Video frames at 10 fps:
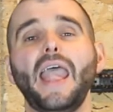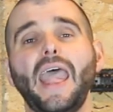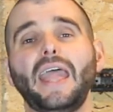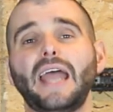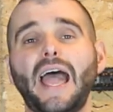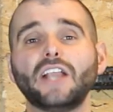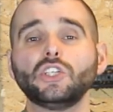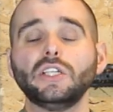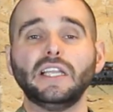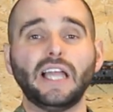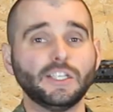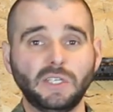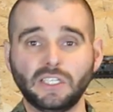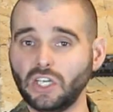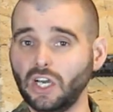and actually allows me
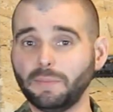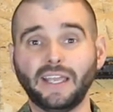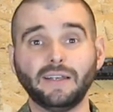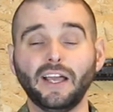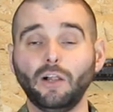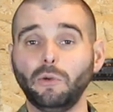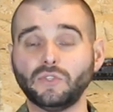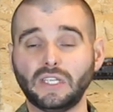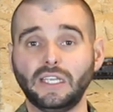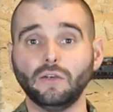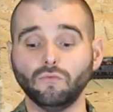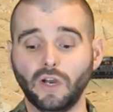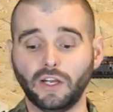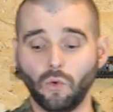to tuck my elbows in right